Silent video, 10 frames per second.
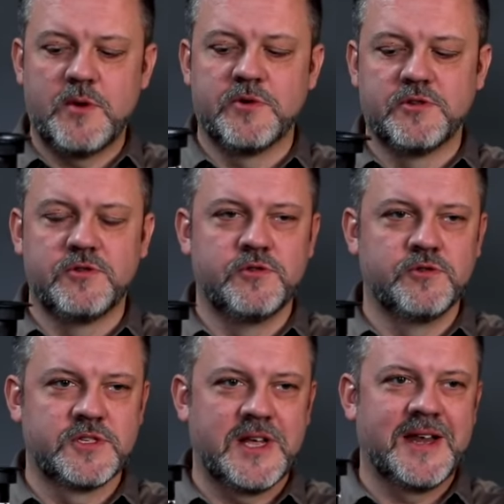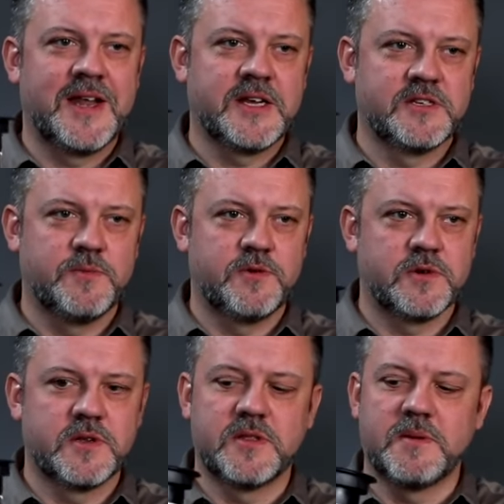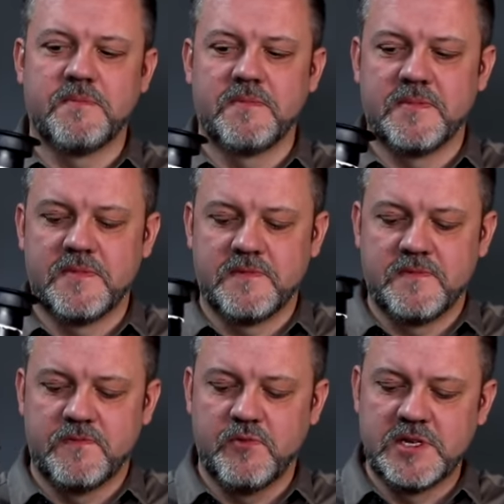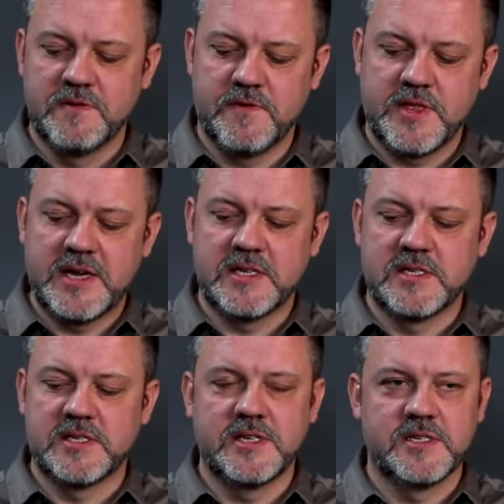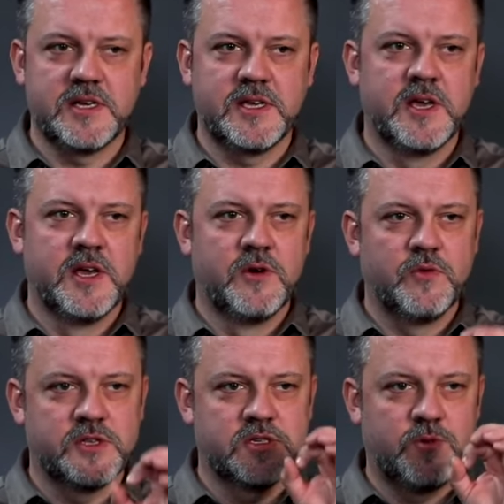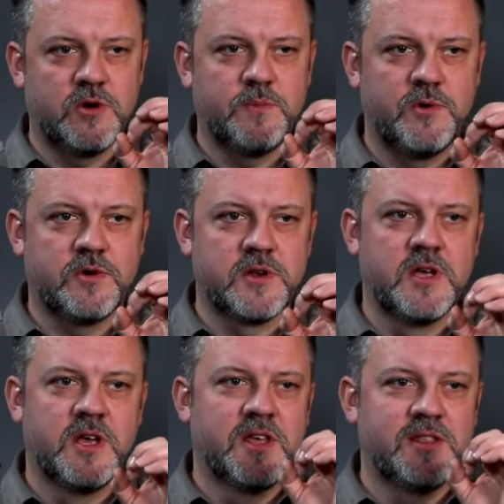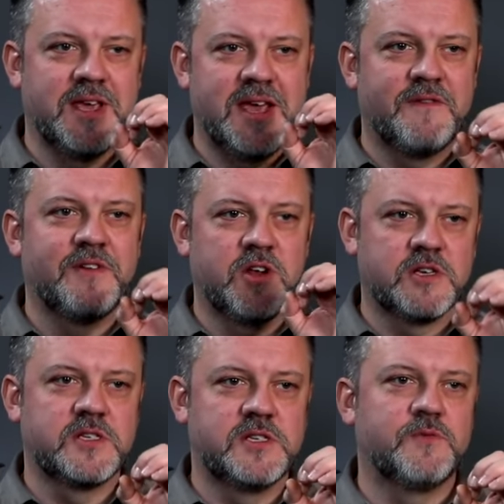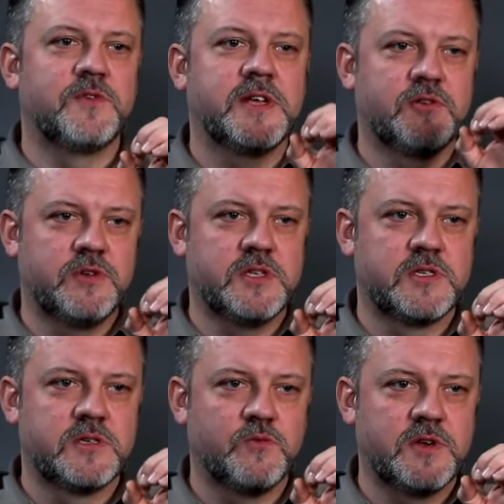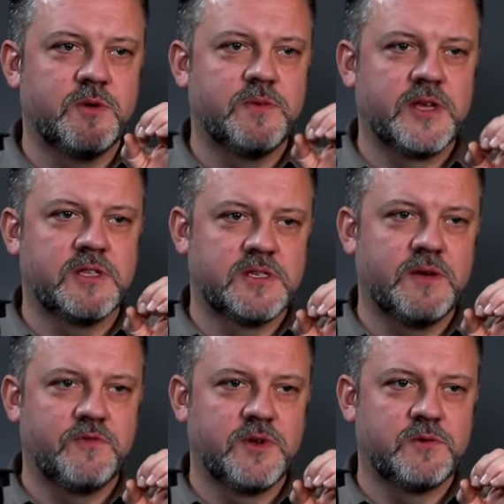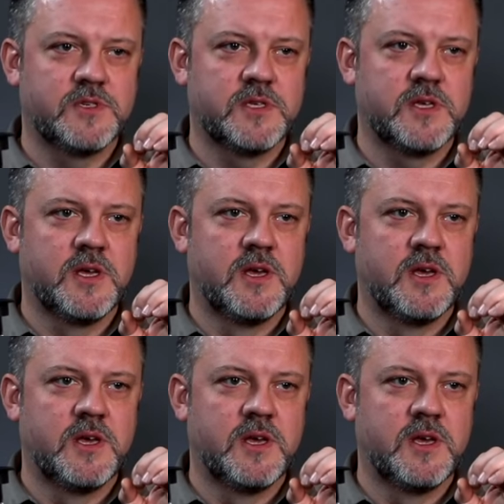would you use a larger port? The reason for that is essentially with a smaller port, the air velocity will increase when you're playing the same frequency.